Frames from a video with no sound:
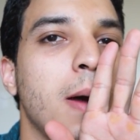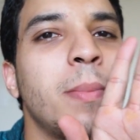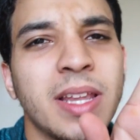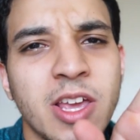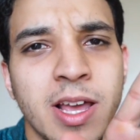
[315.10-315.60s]

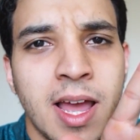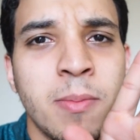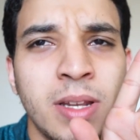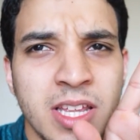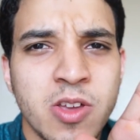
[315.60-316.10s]
I'm
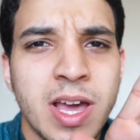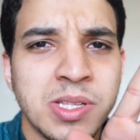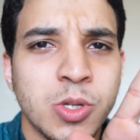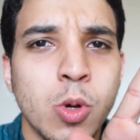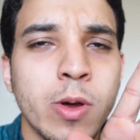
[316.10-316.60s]
gonna let you
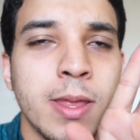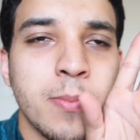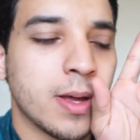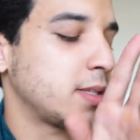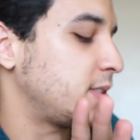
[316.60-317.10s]
guys Google
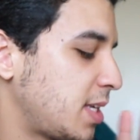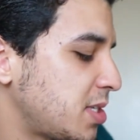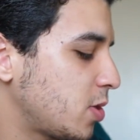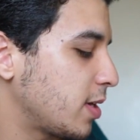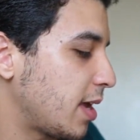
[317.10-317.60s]
it, but
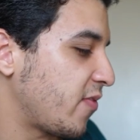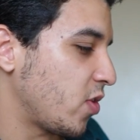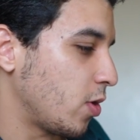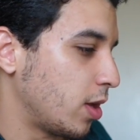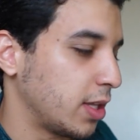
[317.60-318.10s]
just to give
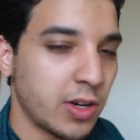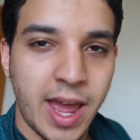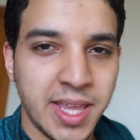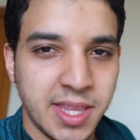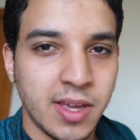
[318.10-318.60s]
you a little
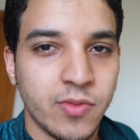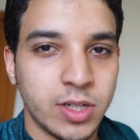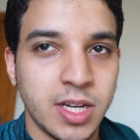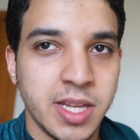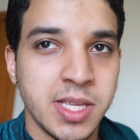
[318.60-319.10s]
idea of
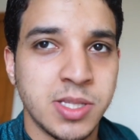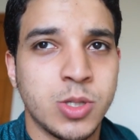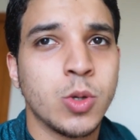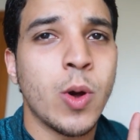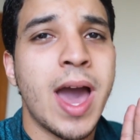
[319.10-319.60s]
what it is,
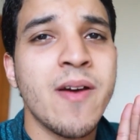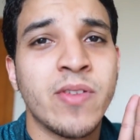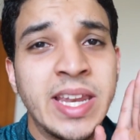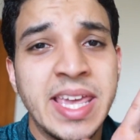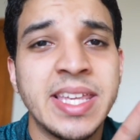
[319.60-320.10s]
you have
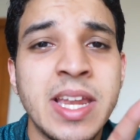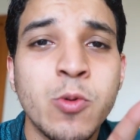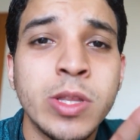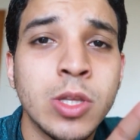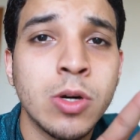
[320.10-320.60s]
an eating
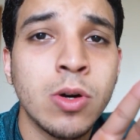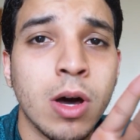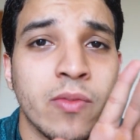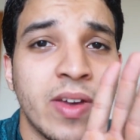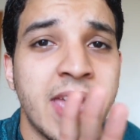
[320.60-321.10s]
window
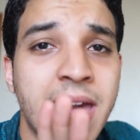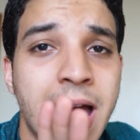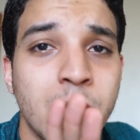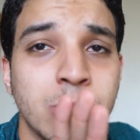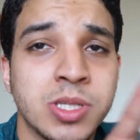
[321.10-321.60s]
of 8
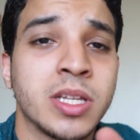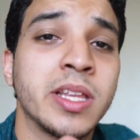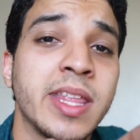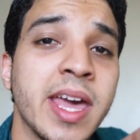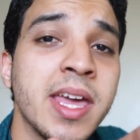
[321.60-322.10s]
hours in
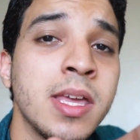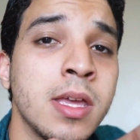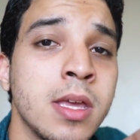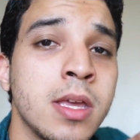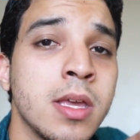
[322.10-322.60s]
a day.
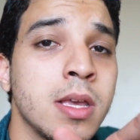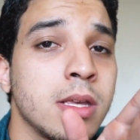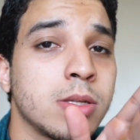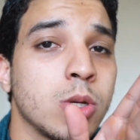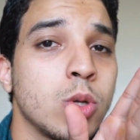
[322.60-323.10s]

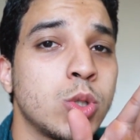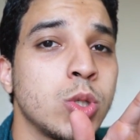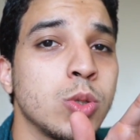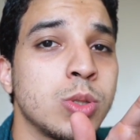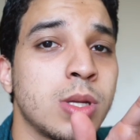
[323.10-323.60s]
So you
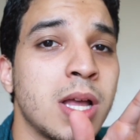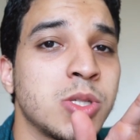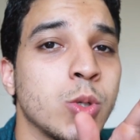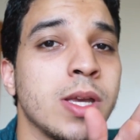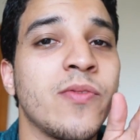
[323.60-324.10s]
choose not
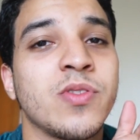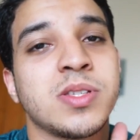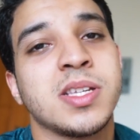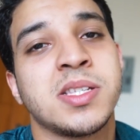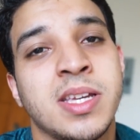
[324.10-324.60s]
to eat for
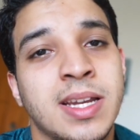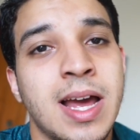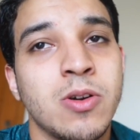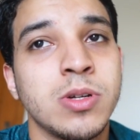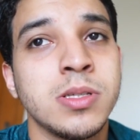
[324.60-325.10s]
16
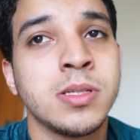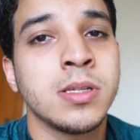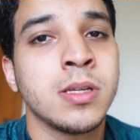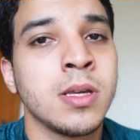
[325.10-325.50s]
hours.